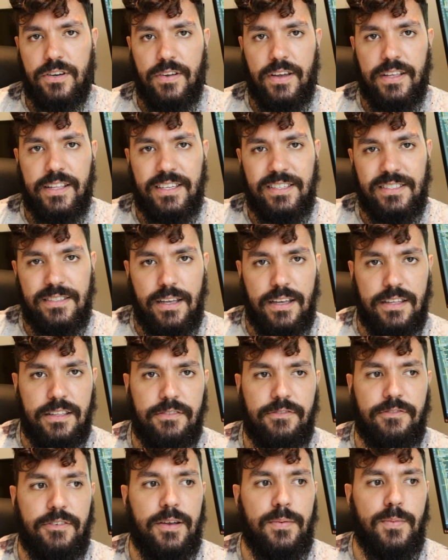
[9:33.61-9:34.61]
create a
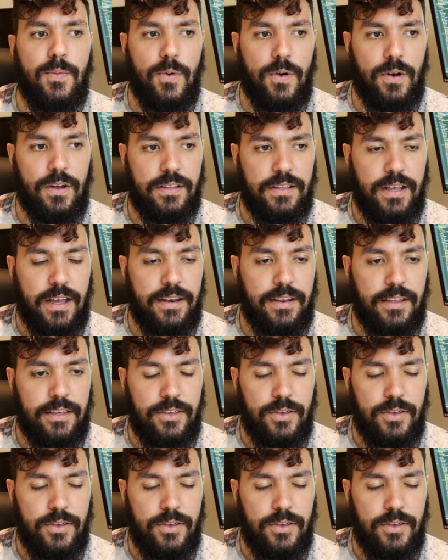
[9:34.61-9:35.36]
standard framework that the